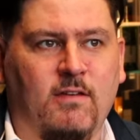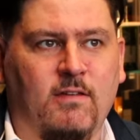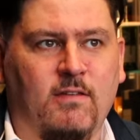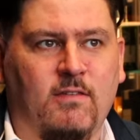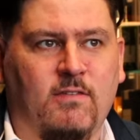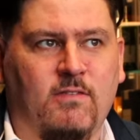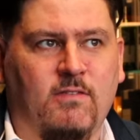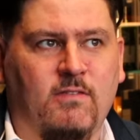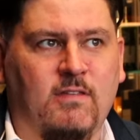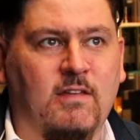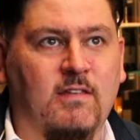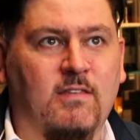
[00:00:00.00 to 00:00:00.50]

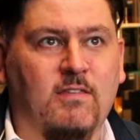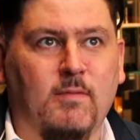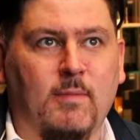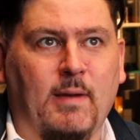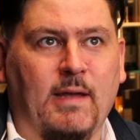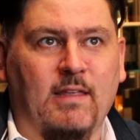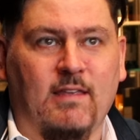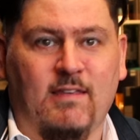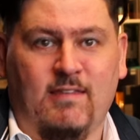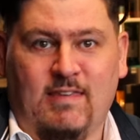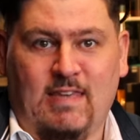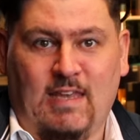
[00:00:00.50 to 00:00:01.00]
since
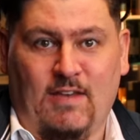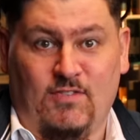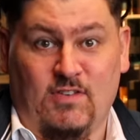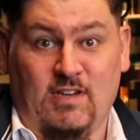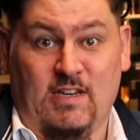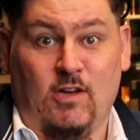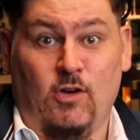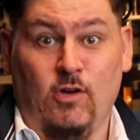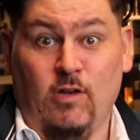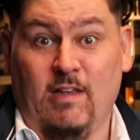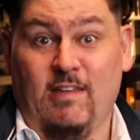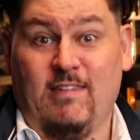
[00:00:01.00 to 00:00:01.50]
about the seven,
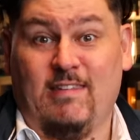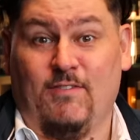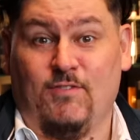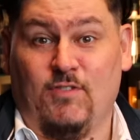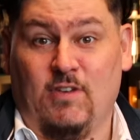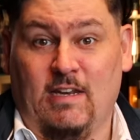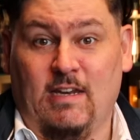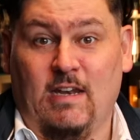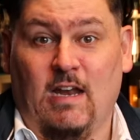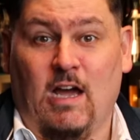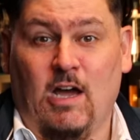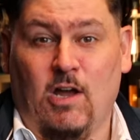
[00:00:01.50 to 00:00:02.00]
early
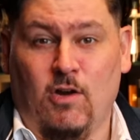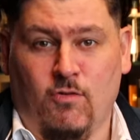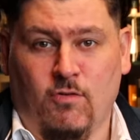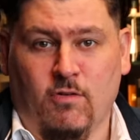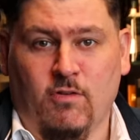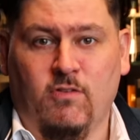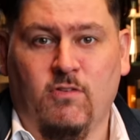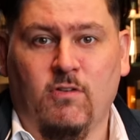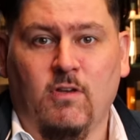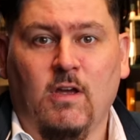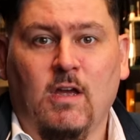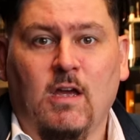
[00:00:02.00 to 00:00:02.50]

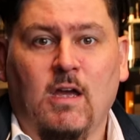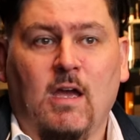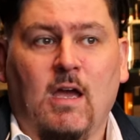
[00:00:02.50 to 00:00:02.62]
1700s.